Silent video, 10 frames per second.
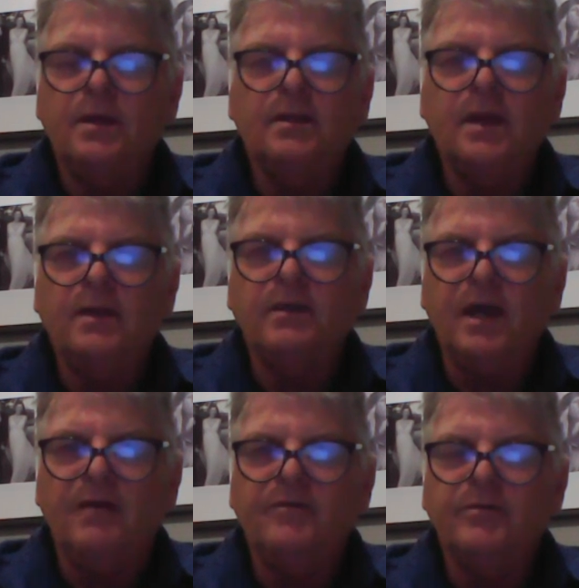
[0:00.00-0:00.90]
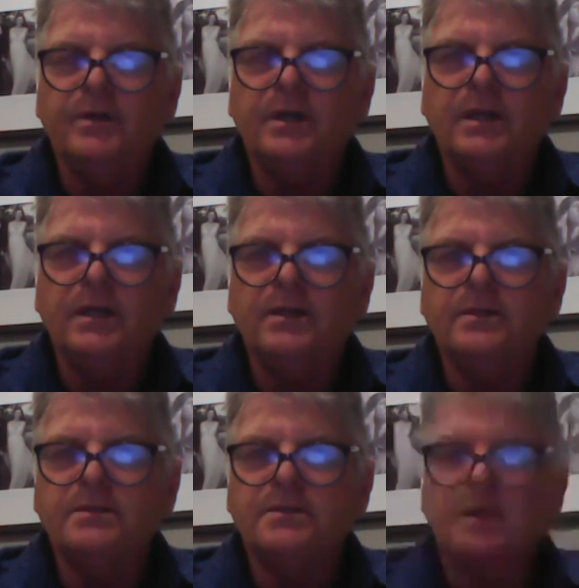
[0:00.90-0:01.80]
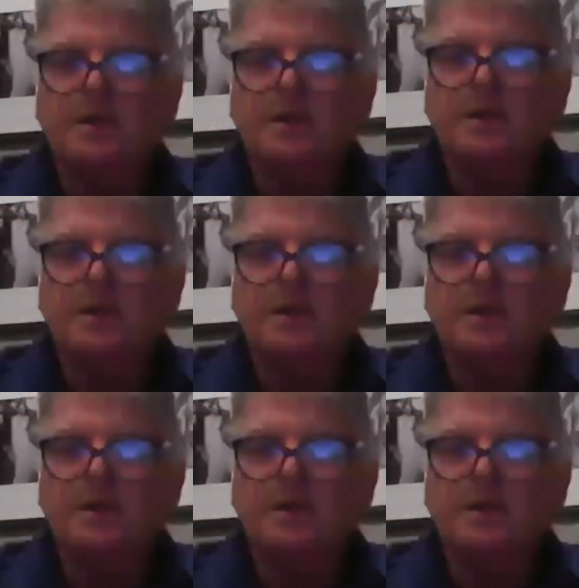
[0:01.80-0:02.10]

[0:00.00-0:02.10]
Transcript: they're the affluent leaders uh,